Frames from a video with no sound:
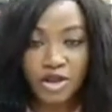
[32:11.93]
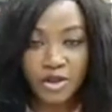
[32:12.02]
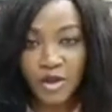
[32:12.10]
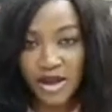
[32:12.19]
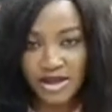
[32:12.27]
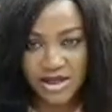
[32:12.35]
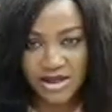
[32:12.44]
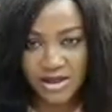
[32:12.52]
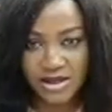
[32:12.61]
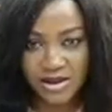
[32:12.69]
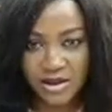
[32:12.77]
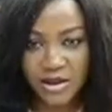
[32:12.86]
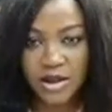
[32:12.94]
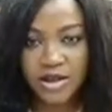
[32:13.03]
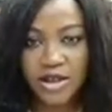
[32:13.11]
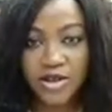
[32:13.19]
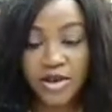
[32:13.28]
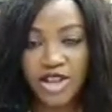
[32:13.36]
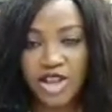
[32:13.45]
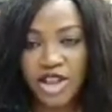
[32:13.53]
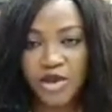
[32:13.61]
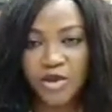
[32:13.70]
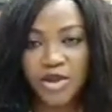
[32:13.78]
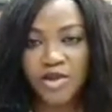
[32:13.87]
or your dependents. The
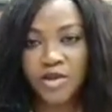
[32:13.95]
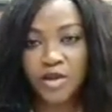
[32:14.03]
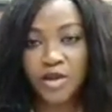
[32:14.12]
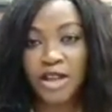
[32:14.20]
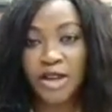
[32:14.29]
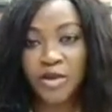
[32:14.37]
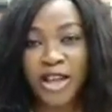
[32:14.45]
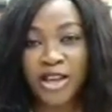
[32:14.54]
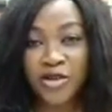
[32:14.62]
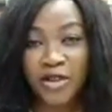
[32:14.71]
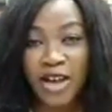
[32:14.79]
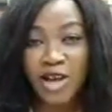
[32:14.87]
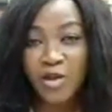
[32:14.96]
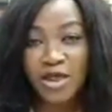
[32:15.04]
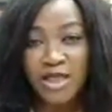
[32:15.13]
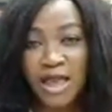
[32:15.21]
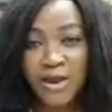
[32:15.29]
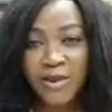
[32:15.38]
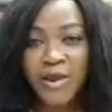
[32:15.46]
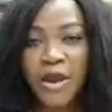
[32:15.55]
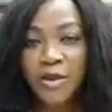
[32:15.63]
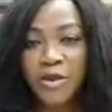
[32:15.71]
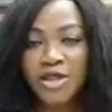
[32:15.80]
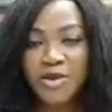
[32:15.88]
relationship that you've had with
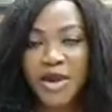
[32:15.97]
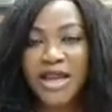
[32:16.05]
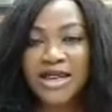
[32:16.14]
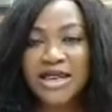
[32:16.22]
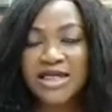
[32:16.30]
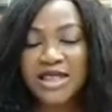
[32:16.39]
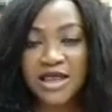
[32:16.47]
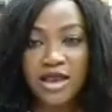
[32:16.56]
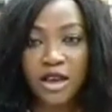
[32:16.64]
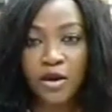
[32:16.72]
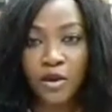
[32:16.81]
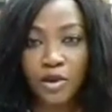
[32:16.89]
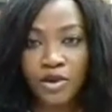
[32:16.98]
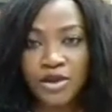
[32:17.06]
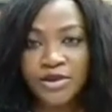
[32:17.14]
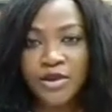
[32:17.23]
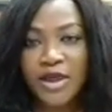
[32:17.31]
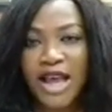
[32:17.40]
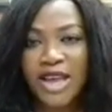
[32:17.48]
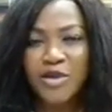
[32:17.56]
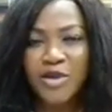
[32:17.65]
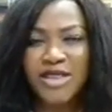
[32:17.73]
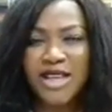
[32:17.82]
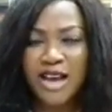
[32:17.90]
them must be at least a year old,
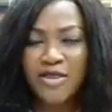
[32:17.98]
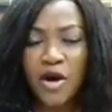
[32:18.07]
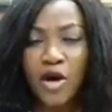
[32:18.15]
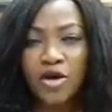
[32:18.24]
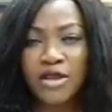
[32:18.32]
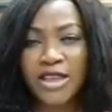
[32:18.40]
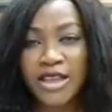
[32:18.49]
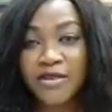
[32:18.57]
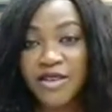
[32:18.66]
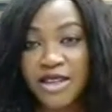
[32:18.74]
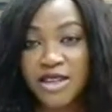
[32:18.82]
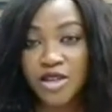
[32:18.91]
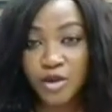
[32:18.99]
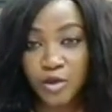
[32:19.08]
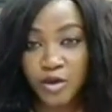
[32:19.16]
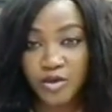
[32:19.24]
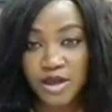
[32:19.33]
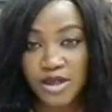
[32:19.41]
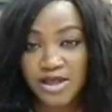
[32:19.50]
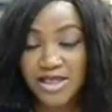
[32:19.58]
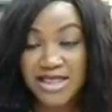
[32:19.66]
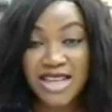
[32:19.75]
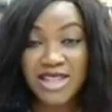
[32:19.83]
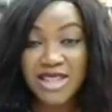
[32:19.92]
and you must have all the evidence to prove
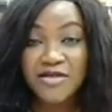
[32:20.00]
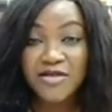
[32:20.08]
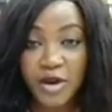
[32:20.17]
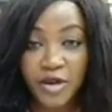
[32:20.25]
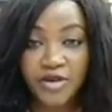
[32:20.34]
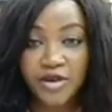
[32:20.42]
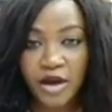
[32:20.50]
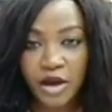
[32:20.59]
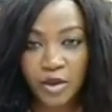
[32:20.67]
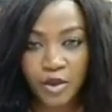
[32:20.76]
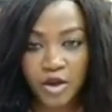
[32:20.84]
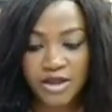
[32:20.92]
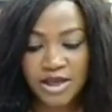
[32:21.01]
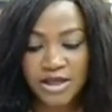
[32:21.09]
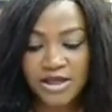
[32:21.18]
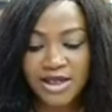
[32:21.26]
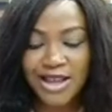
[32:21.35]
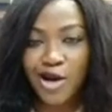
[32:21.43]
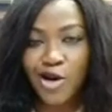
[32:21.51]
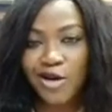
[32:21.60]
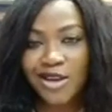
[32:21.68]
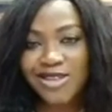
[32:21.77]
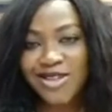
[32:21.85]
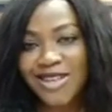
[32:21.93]
this. It's actually very, very important.
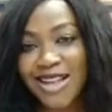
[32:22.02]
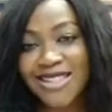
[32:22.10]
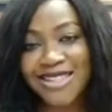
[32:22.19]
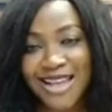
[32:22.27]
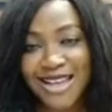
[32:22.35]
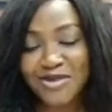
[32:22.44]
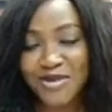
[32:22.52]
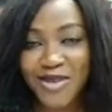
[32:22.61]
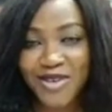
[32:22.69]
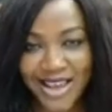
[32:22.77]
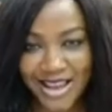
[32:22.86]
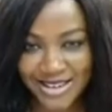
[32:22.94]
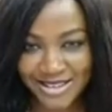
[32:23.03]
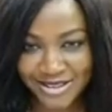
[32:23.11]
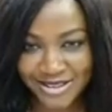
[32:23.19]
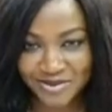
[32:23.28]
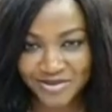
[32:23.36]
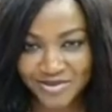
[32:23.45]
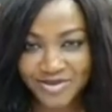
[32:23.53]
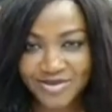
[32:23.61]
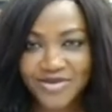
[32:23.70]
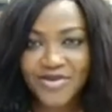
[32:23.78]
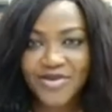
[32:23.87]
Okay, so that's that about Canada.